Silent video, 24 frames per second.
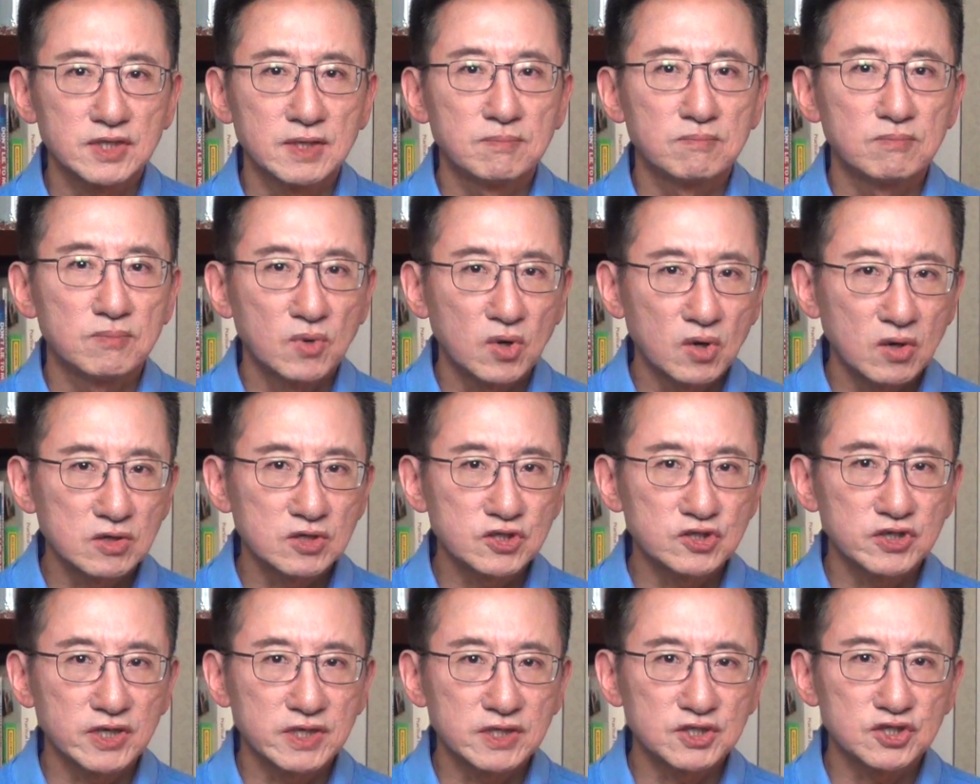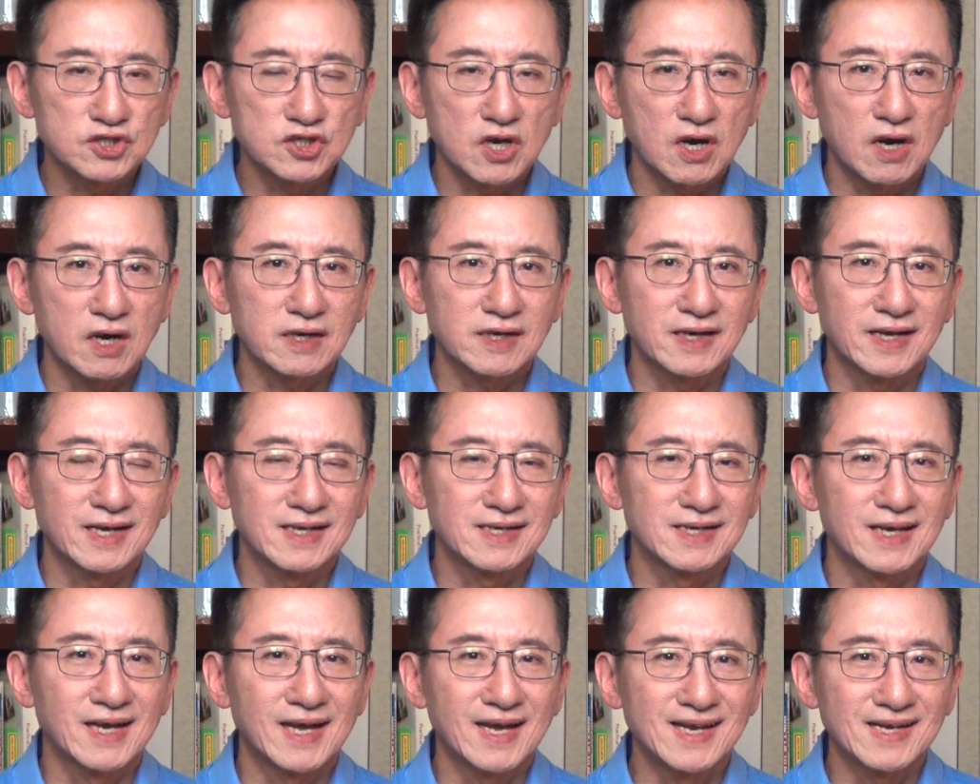emerged in China in
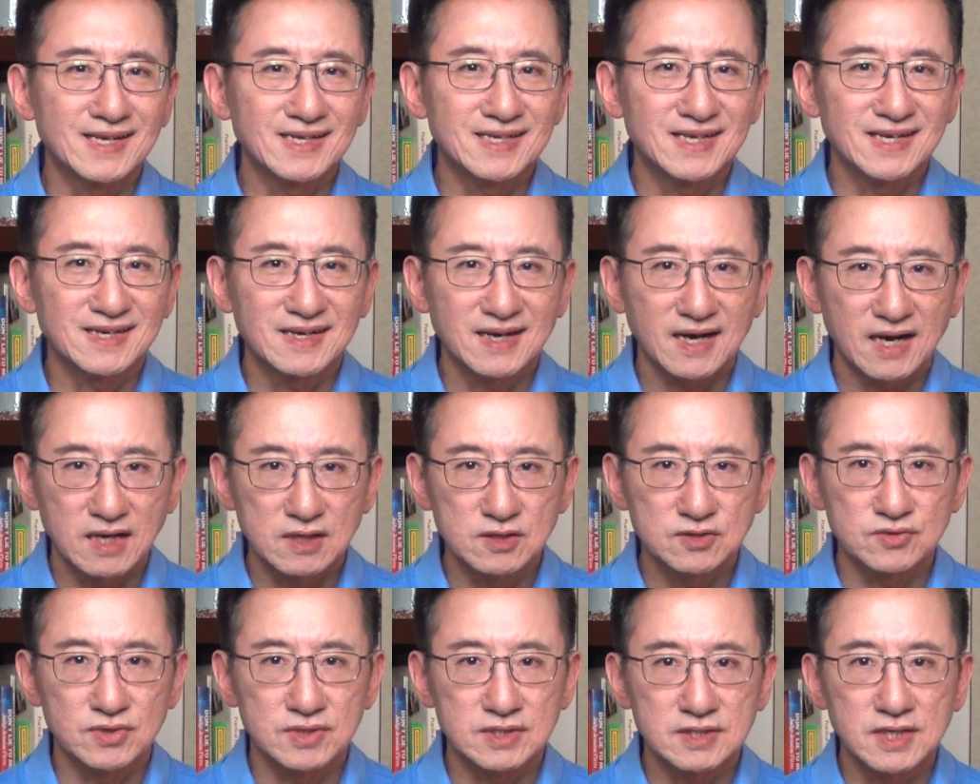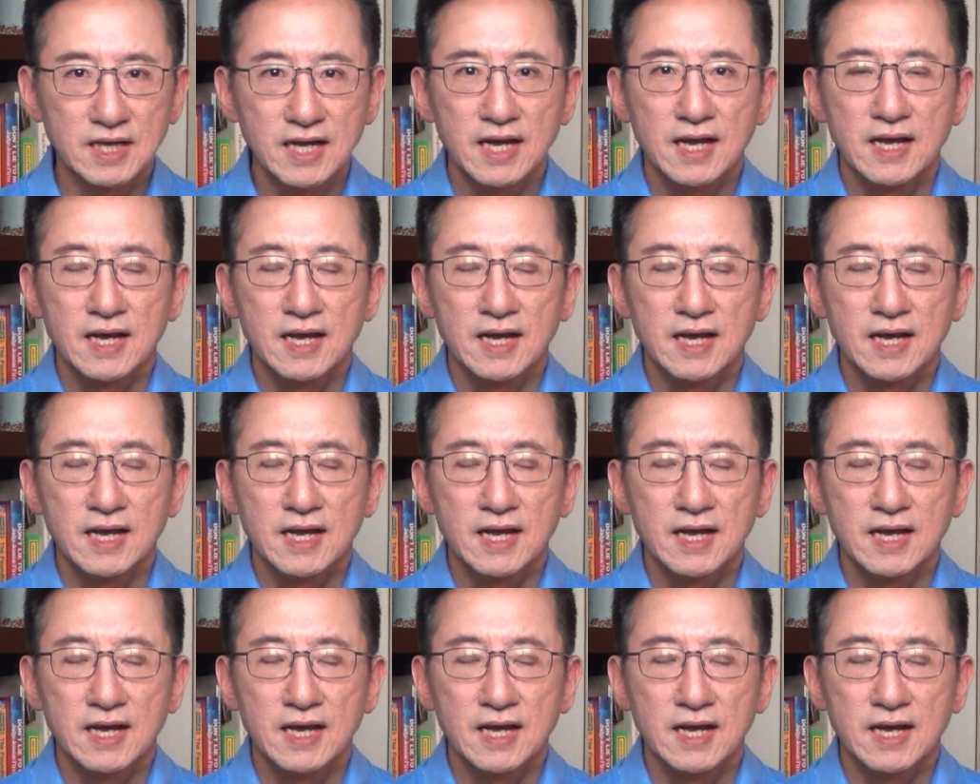the 1800s,